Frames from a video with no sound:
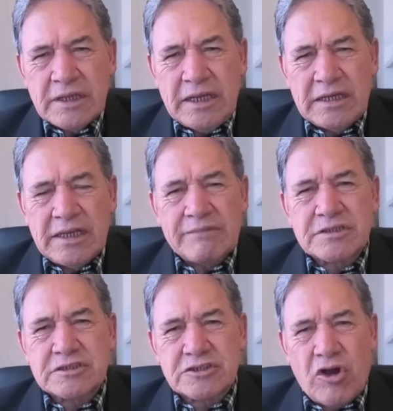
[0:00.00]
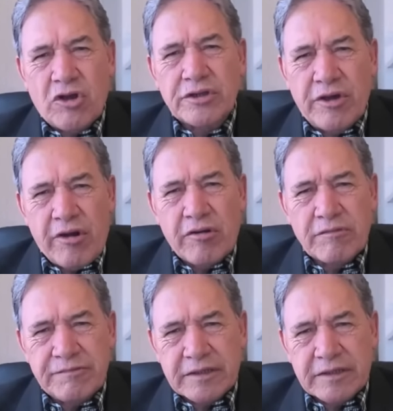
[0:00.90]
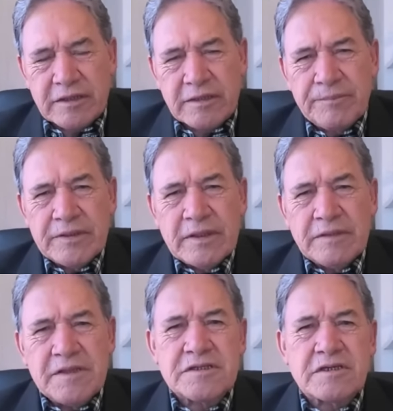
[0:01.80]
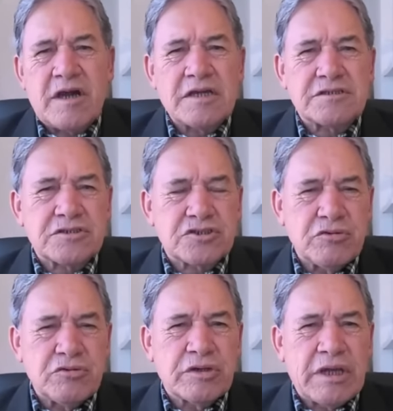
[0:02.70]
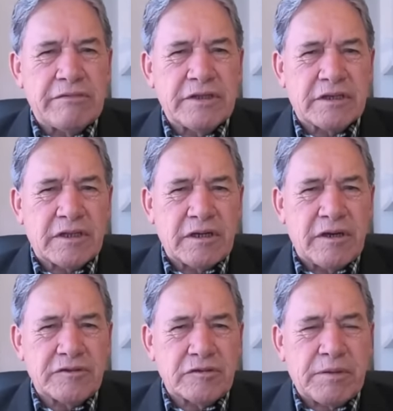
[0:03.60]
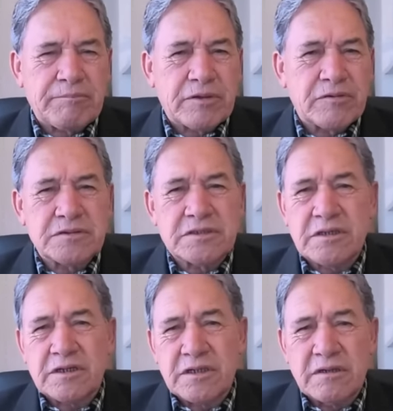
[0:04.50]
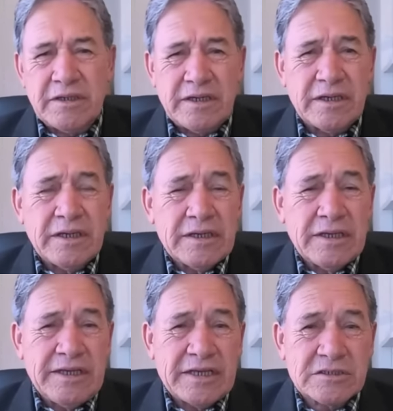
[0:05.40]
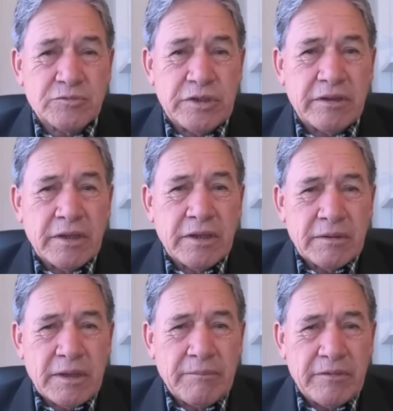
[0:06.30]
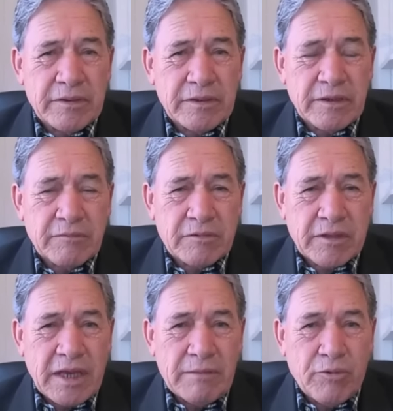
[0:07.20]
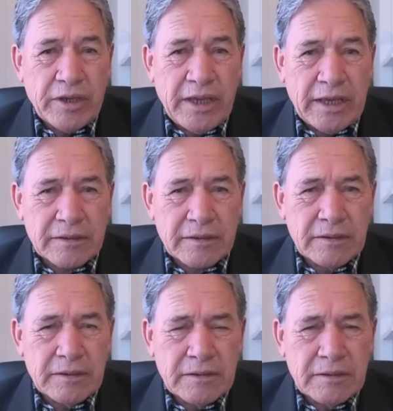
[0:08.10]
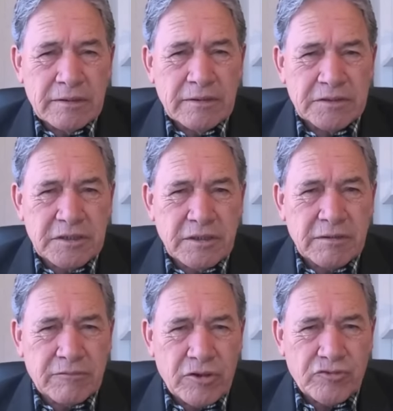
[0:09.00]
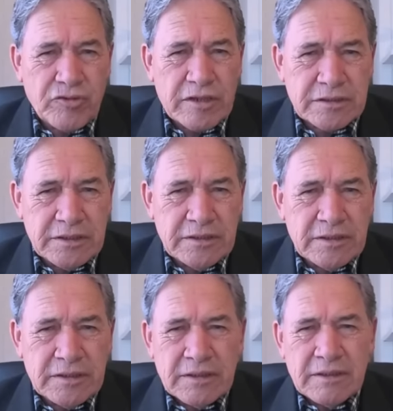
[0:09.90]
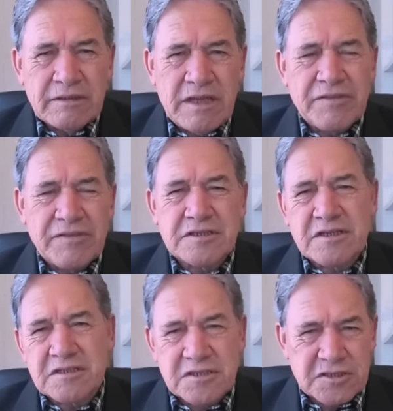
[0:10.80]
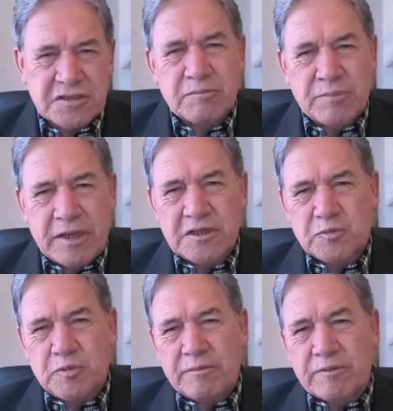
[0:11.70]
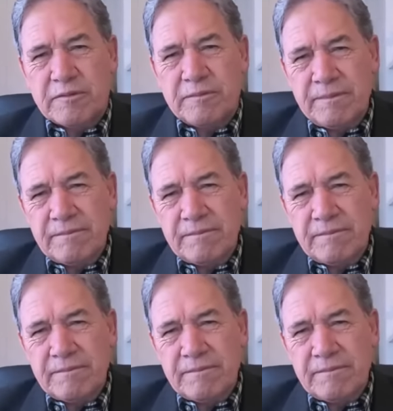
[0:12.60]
He loves the shock and horror factor. This is a guy who's assuming everything colonial, but because he's got no hair, he has to wear an American cowboy hat. You see the con- contrast here? Nothing's consistent about these people.